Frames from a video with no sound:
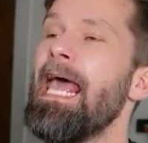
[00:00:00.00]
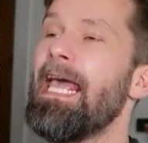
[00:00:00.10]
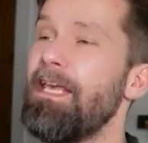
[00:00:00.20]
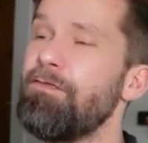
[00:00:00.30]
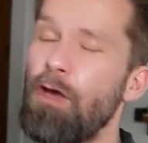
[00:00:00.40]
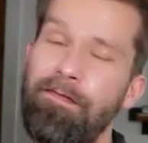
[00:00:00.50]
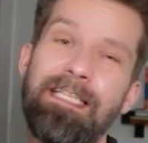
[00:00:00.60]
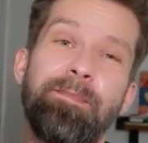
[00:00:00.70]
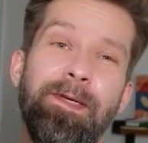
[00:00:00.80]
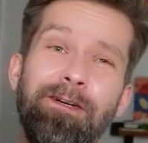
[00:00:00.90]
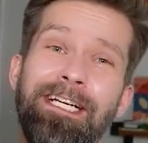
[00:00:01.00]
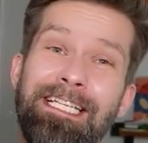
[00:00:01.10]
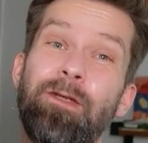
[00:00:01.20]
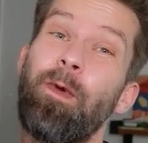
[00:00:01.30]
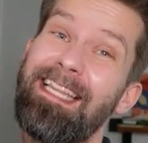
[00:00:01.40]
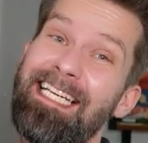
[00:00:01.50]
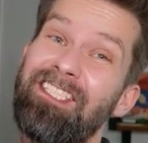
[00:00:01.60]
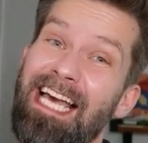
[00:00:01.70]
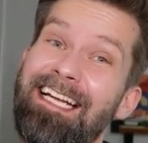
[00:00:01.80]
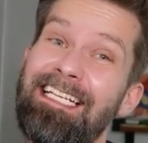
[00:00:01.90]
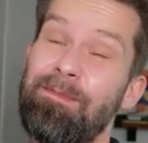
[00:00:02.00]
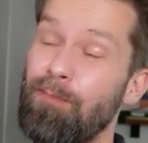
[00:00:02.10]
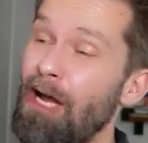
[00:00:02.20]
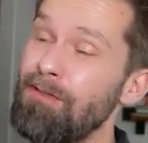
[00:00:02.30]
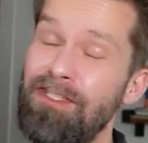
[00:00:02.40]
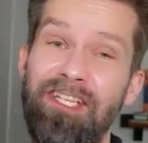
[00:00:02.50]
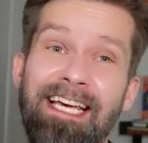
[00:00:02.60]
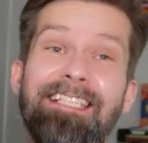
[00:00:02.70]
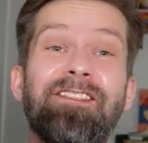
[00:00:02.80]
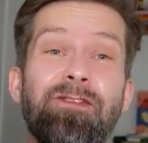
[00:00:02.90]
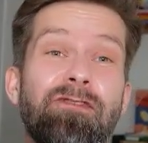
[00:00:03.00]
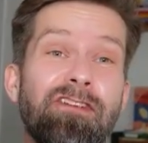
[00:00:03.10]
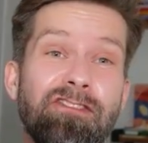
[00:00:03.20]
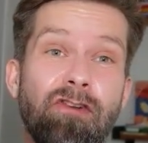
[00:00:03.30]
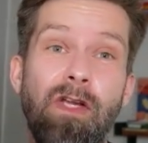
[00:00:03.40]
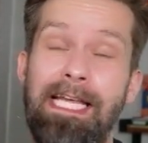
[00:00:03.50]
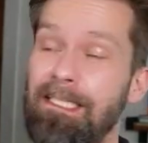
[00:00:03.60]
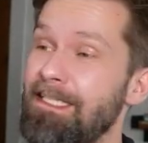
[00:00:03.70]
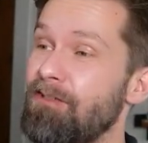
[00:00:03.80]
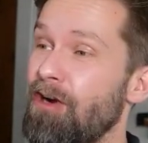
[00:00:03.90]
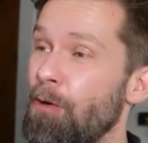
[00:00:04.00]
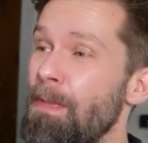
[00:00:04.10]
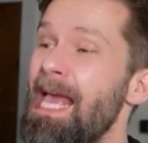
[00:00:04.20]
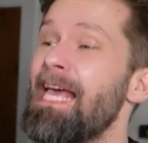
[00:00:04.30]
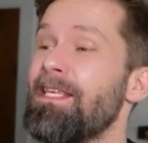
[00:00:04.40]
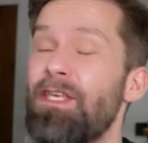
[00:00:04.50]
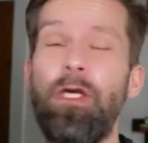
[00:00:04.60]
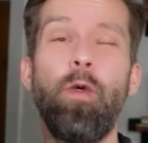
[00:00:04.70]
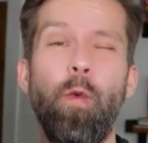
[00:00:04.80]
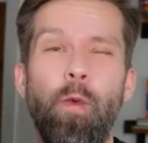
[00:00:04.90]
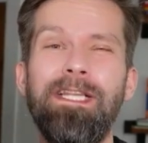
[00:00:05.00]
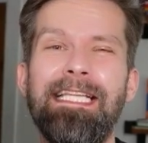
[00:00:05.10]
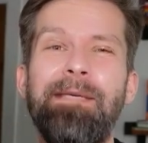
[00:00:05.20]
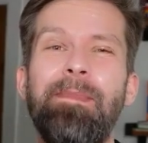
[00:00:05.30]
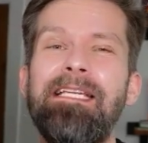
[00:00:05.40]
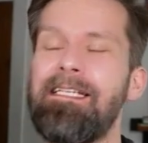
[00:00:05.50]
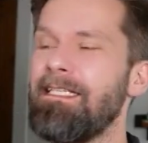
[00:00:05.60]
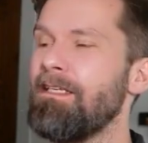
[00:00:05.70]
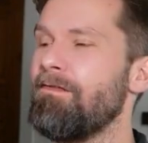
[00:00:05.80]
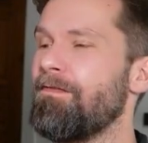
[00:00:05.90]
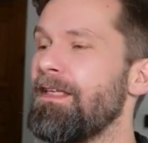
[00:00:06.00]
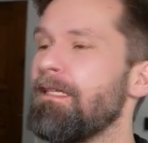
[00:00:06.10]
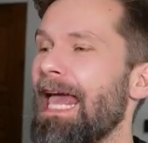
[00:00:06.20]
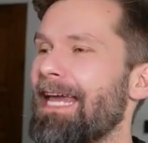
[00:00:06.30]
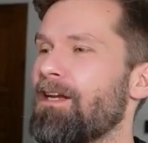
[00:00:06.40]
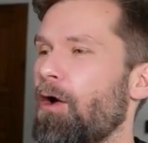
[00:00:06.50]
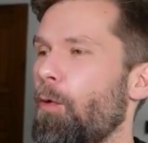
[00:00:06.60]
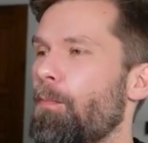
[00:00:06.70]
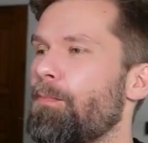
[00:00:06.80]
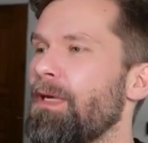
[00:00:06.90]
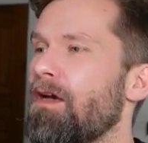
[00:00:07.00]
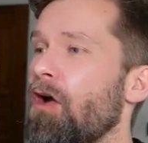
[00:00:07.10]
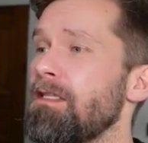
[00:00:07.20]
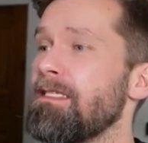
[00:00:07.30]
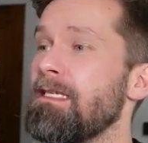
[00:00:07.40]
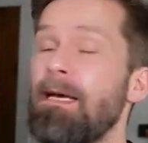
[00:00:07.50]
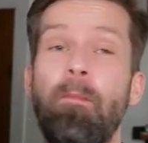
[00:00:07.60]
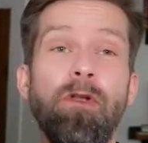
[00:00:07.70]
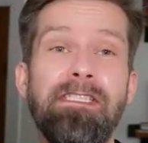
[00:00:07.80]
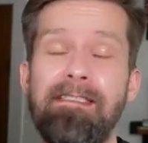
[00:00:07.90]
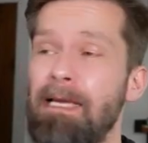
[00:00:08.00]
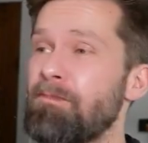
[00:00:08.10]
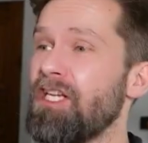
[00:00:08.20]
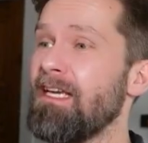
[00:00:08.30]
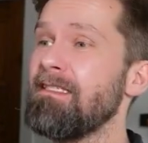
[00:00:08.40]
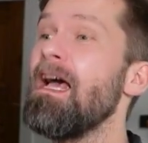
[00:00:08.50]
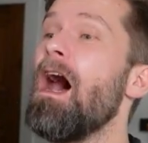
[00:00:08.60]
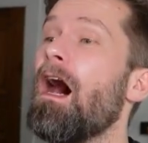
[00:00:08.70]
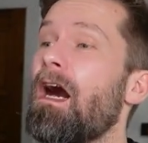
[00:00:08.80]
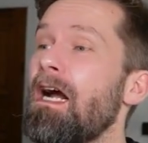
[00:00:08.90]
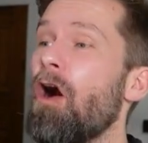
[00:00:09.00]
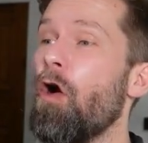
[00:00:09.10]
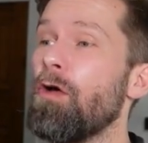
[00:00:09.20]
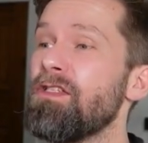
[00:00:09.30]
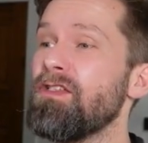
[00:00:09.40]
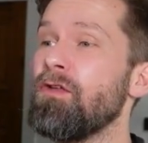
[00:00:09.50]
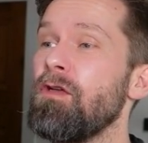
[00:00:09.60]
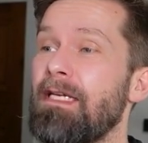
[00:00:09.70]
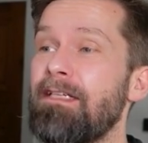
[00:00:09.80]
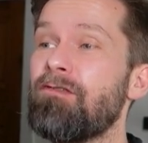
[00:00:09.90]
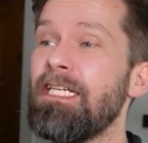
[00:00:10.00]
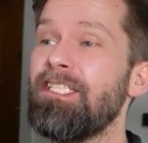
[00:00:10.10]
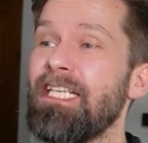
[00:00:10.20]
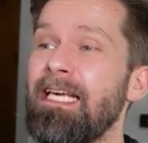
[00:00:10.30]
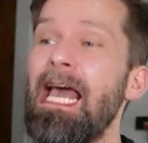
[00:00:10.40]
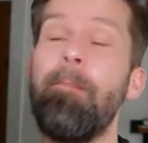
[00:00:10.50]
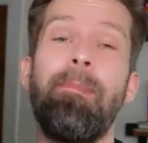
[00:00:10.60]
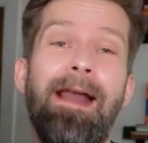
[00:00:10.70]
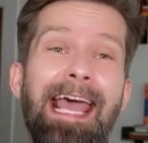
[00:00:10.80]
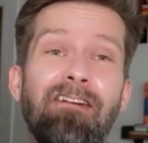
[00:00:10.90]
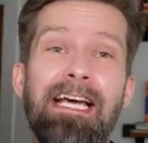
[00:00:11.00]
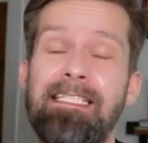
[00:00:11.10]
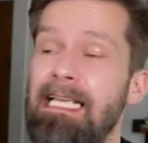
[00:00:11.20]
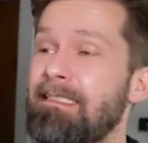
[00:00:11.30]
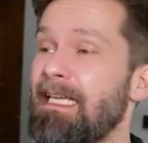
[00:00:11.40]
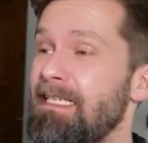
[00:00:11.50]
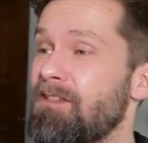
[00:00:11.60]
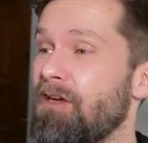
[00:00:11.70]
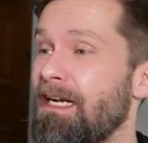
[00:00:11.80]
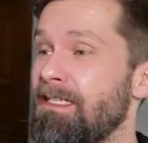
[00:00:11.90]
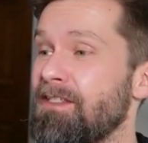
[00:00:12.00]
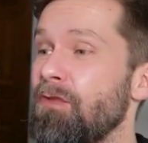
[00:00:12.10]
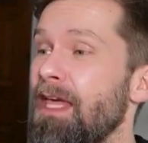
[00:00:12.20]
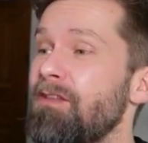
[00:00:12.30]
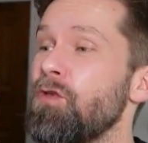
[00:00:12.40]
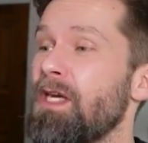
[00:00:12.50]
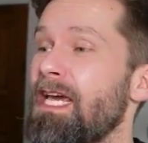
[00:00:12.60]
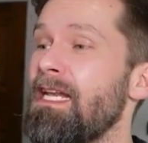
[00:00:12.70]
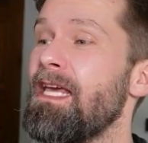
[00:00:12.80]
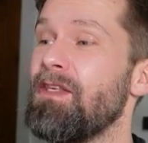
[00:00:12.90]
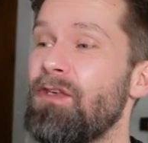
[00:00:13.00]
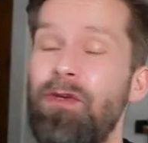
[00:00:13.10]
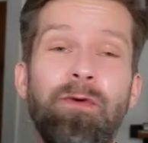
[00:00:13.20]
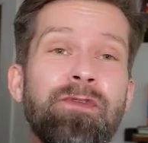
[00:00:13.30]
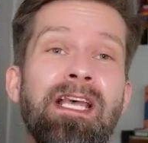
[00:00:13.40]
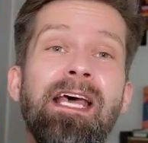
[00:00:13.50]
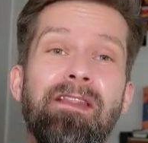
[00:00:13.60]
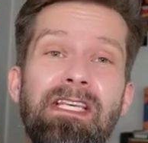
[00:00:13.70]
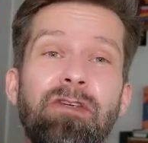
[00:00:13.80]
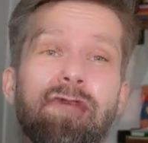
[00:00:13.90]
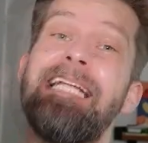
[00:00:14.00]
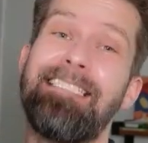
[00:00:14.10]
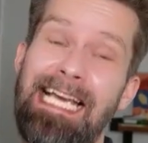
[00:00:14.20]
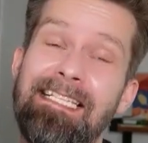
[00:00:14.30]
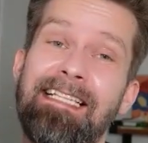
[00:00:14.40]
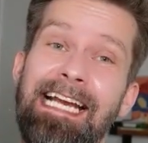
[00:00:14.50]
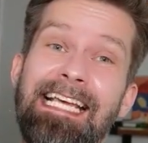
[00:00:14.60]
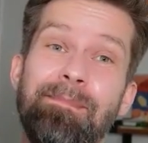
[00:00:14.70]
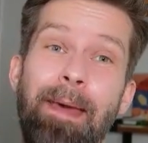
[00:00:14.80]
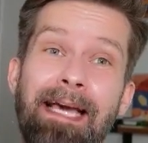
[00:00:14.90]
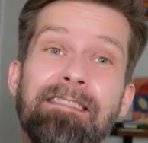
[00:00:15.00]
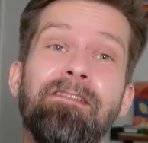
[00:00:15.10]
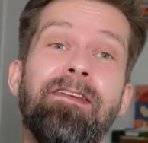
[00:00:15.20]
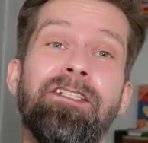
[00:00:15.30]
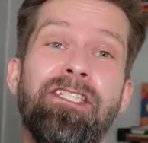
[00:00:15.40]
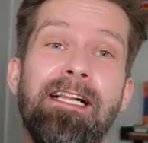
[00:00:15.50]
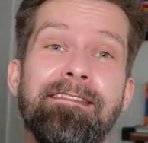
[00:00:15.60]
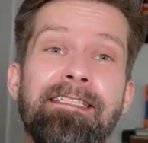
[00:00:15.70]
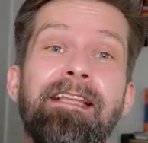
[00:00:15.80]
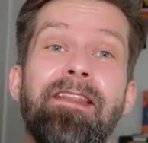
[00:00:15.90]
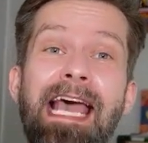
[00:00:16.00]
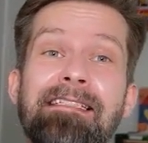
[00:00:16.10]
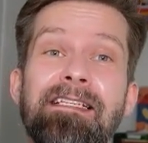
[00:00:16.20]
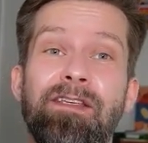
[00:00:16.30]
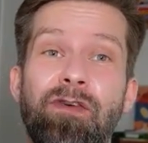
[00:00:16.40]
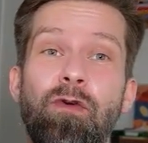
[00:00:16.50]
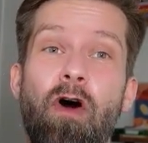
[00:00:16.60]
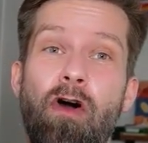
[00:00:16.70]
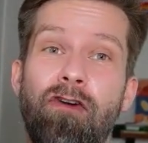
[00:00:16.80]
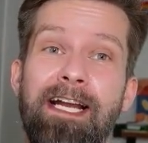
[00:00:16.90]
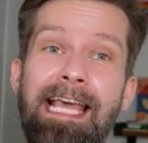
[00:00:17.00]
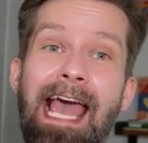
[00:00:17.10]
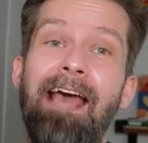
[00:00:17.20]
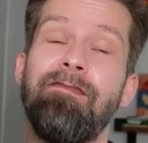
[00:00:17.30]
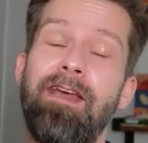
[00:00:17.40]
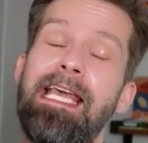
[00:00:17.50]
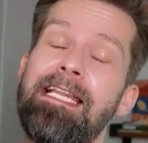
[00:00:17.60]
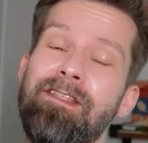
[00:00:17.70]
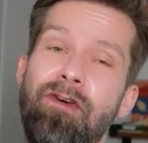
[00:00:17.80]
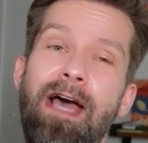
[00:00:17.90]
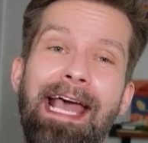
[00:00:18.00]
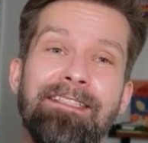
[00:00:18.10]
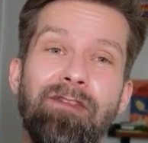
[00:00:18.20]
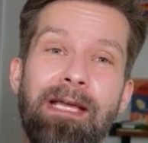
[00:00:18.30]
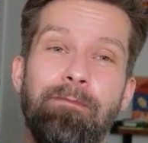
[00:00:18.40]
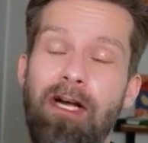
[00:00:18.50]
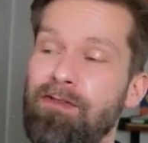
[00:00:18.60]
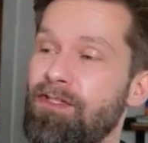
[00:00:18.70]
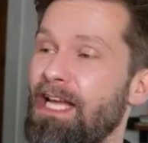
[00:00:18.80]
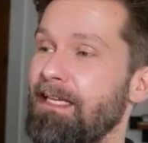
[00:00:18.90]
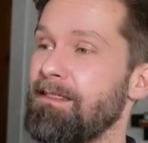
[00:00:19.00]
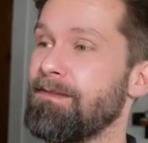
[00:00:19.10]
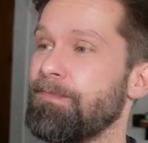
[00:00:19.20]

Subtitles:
If you have experience with Checkly's browser checks to control Headless Chrome, you will immediately feel at home because multi-step checks are also leveraging Playwright's test runner so that you can use the usual test and expect functionality that you already have in your end-to-end browser checks.